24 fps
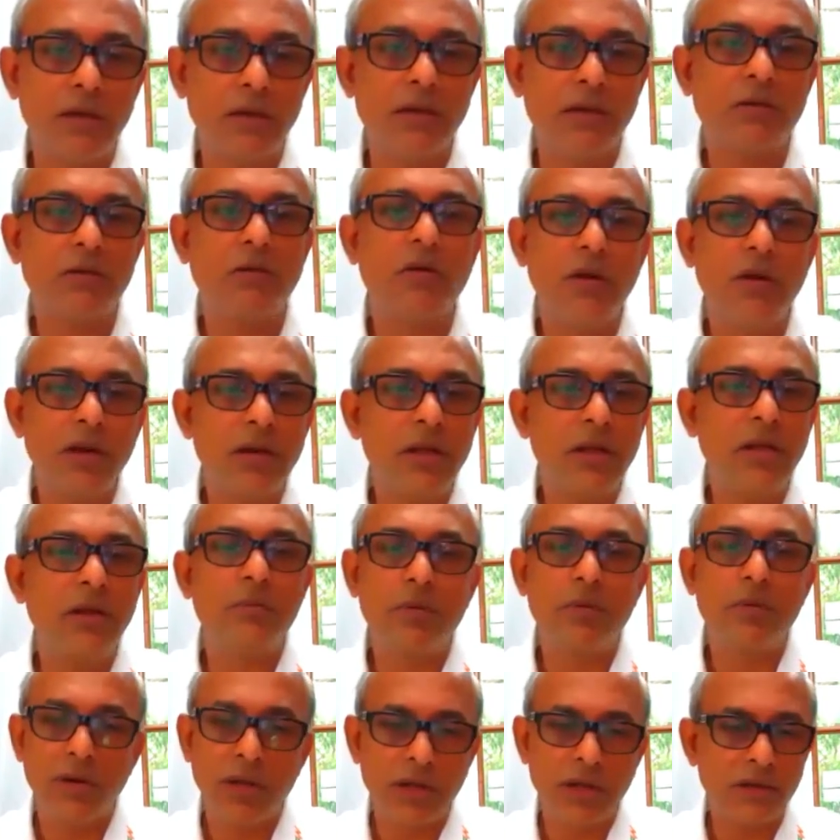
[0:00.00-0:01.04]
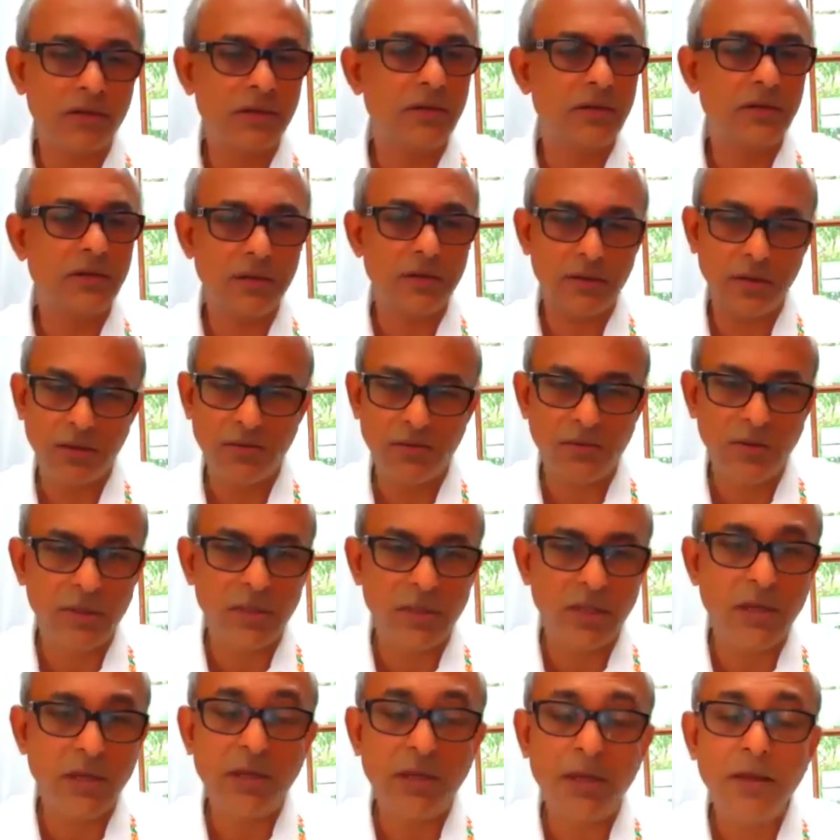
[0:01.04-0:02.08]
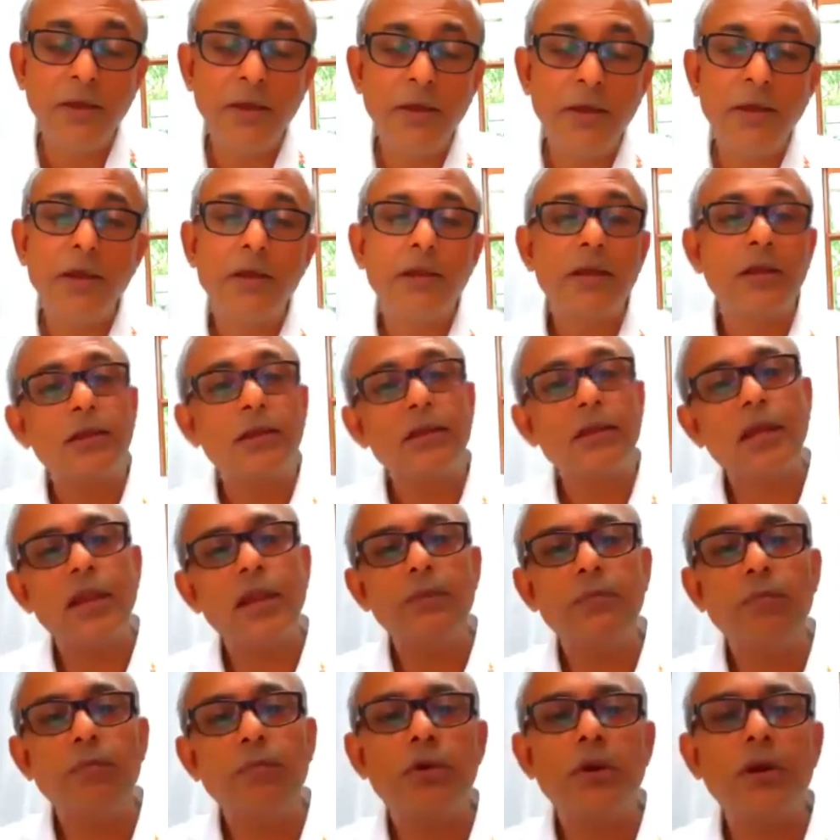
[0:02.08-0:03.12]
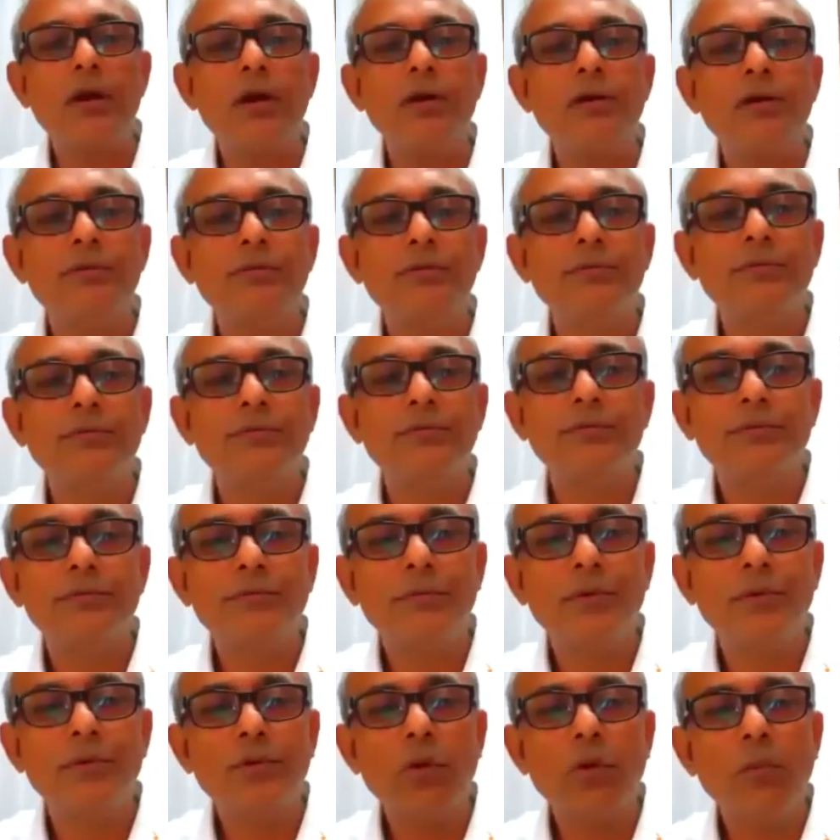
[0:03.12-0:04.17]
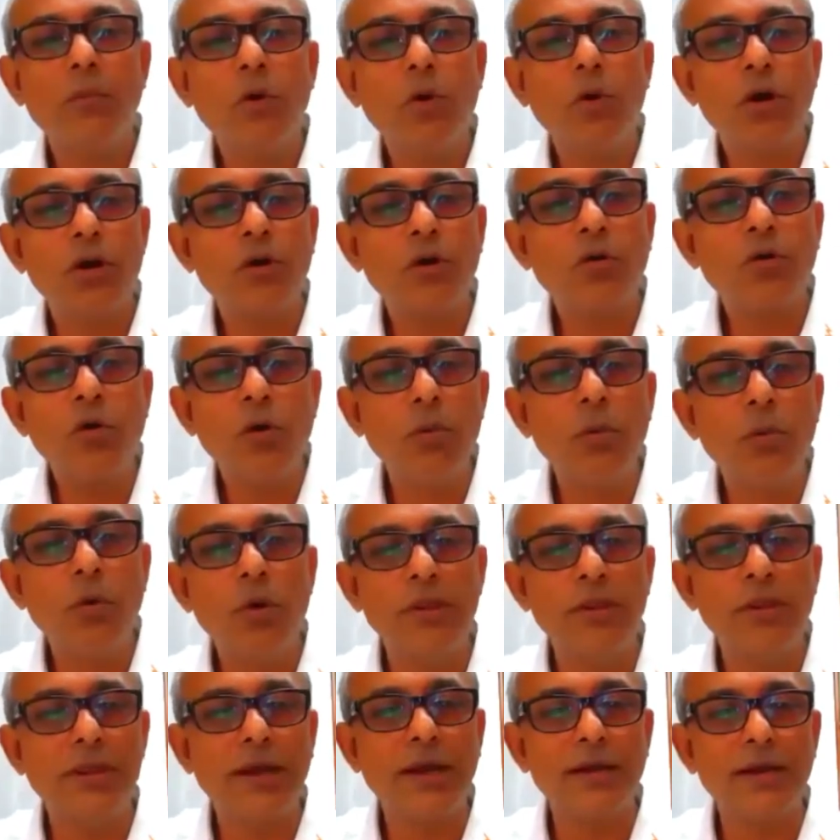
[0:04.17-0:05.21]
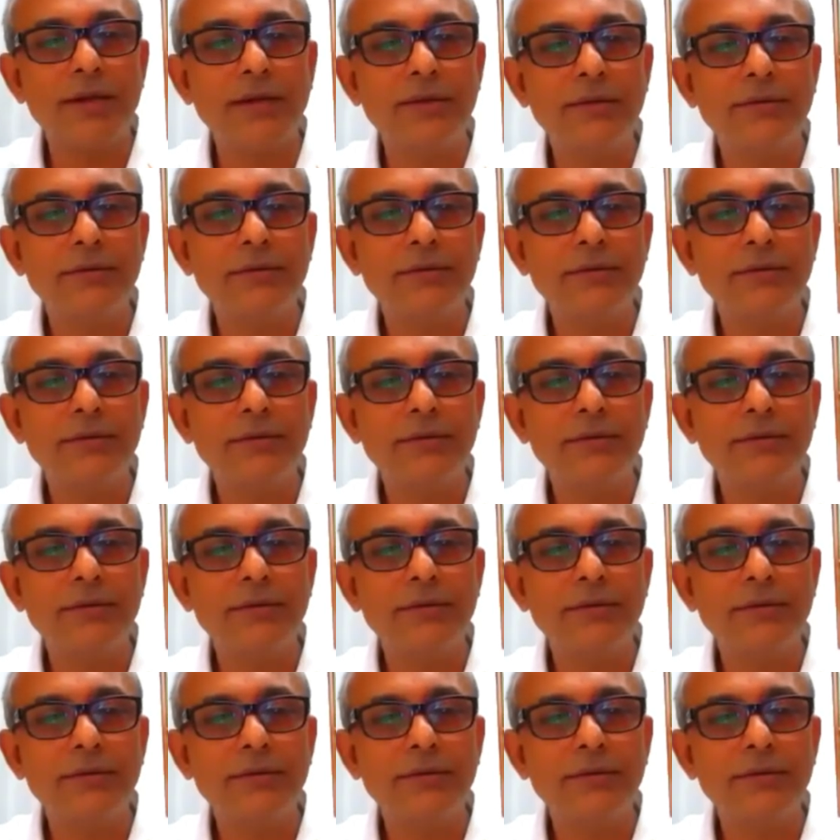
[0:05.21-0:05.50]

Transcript: in quality, production, everything. Can I put a robo or a cobo in that?